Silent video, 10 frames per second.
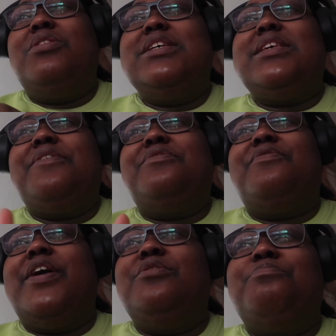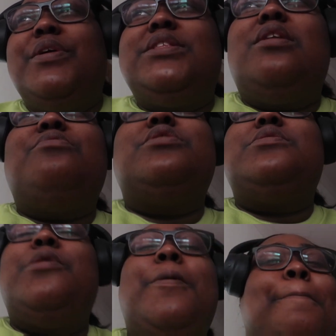unless I have to find better
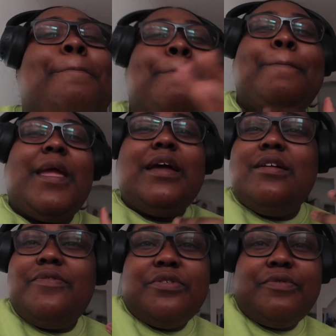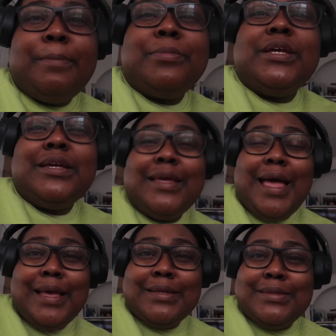ones. But enough of the rambling,
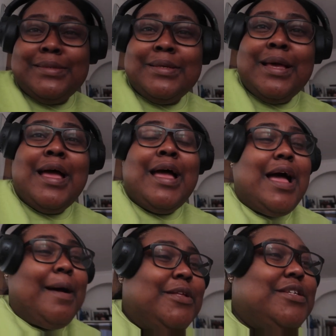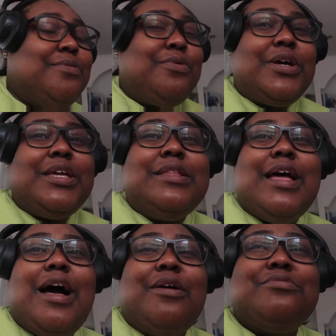guys. I'm literally walking
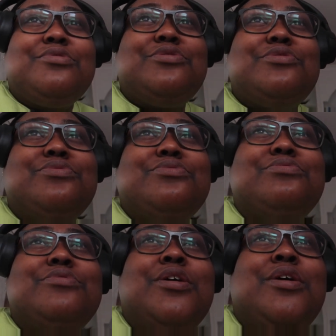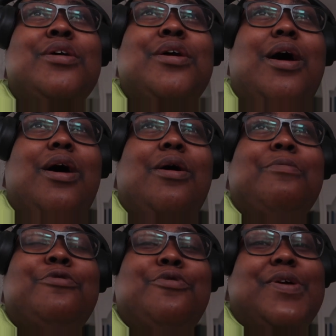down to
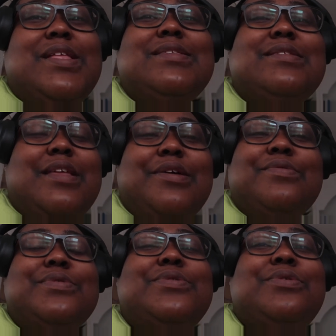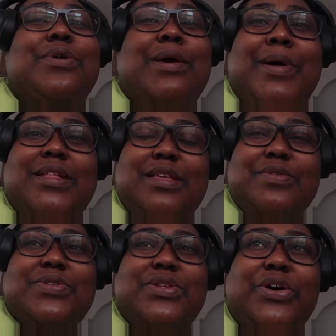um, Queen's Nails to go get my
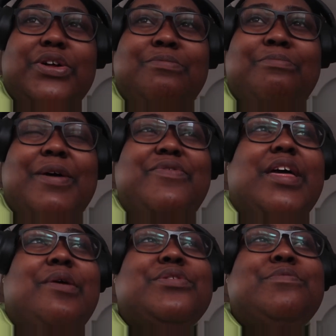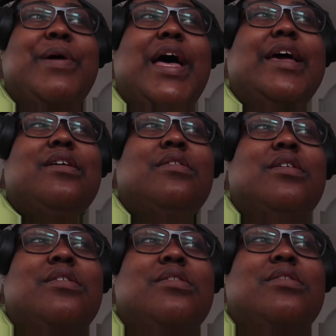nails done. But I feel like I want to buy
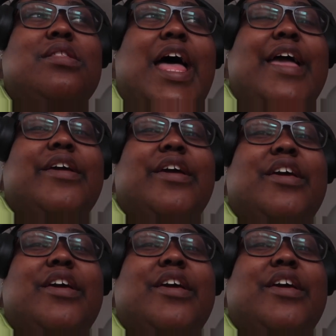like